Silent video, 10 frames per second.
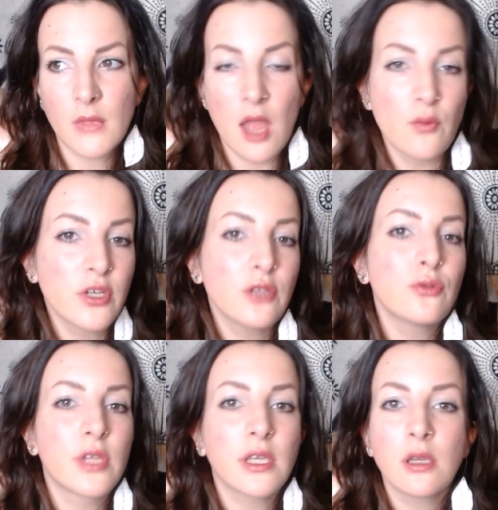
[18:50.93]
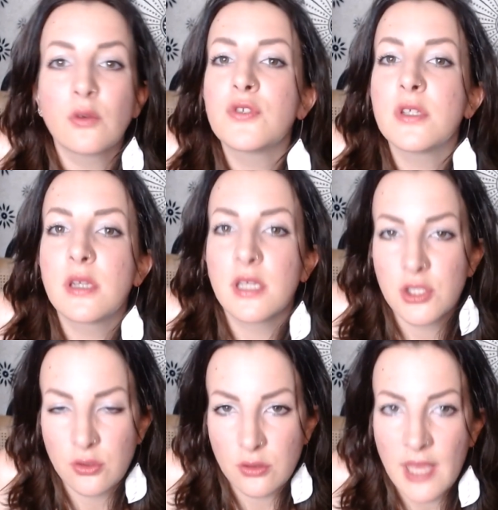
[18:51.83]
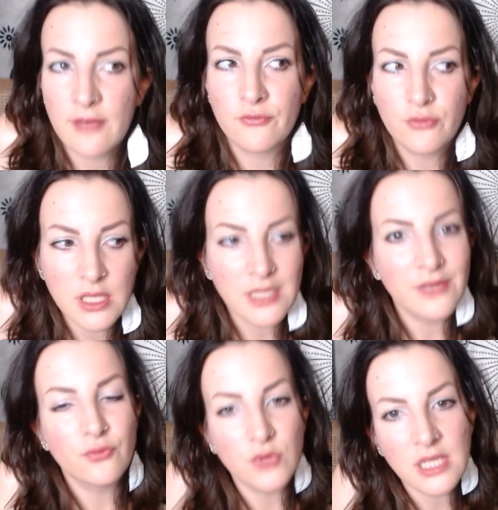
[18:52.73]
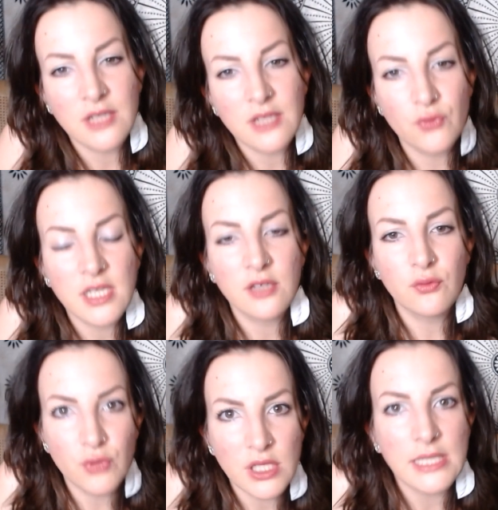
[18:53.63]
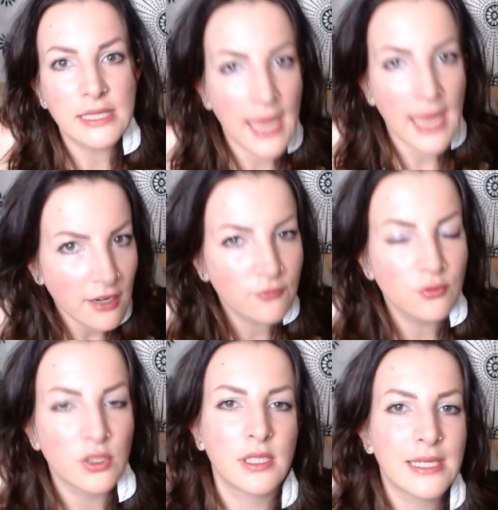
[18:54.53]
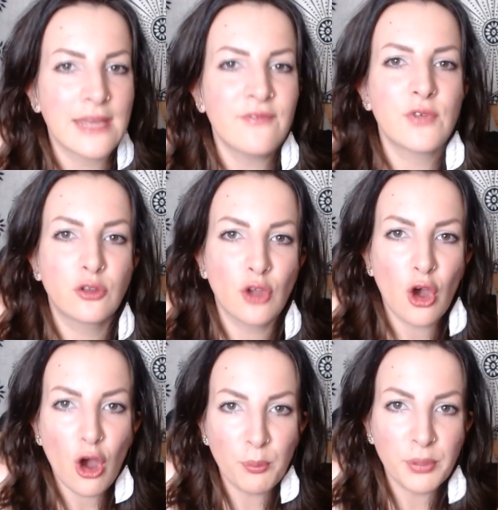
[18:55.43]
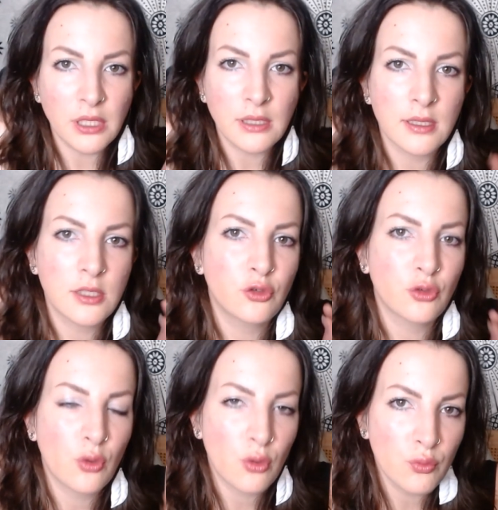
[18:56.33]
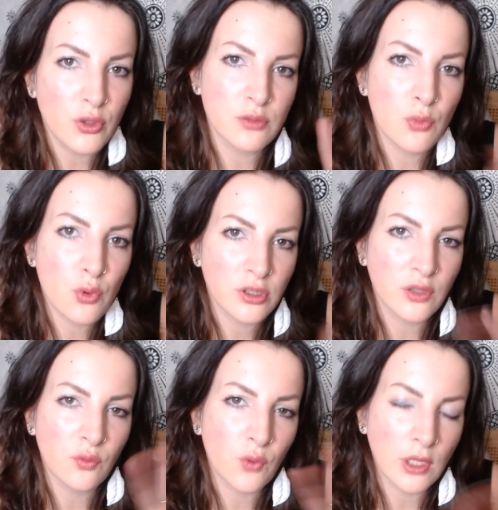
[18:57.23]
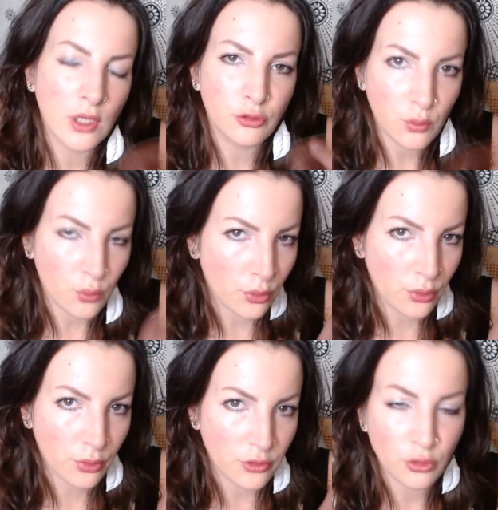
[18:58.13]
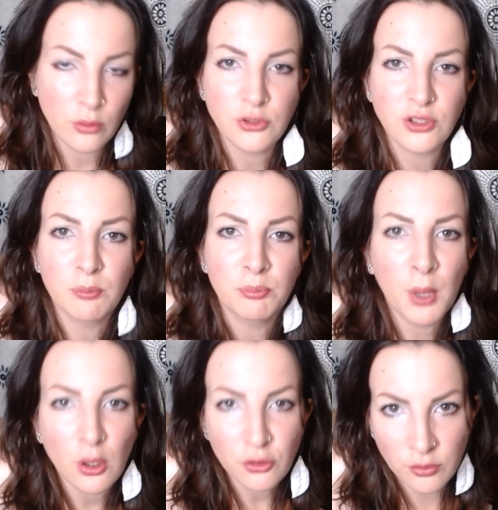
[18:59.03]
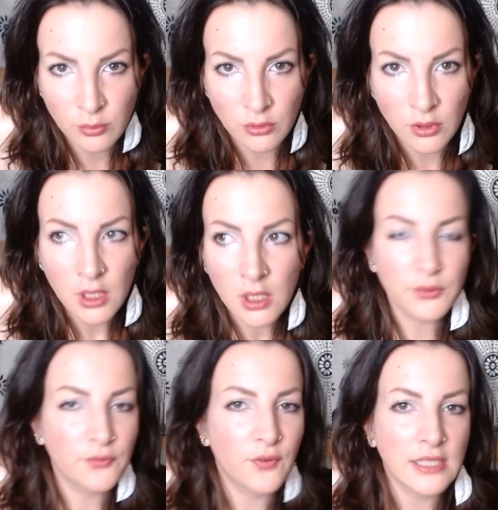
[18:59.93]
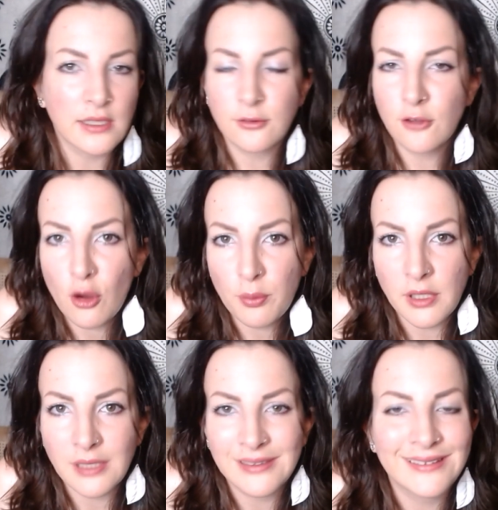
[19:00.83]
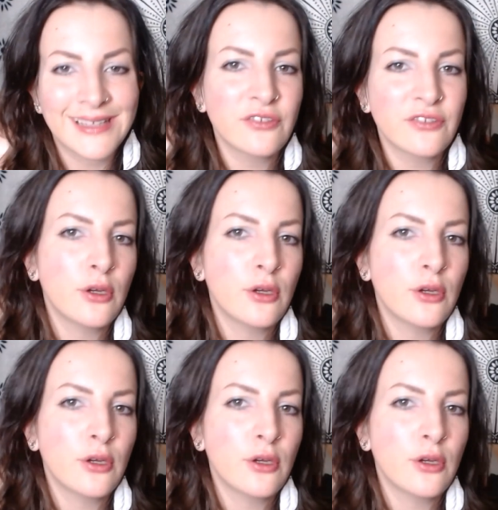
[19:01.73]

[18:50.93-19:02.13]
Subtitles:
And we need to take in consideration that really, really, really, really carefully. In every topic, there is always more than one truth. It's almost impossible to find a topic that does not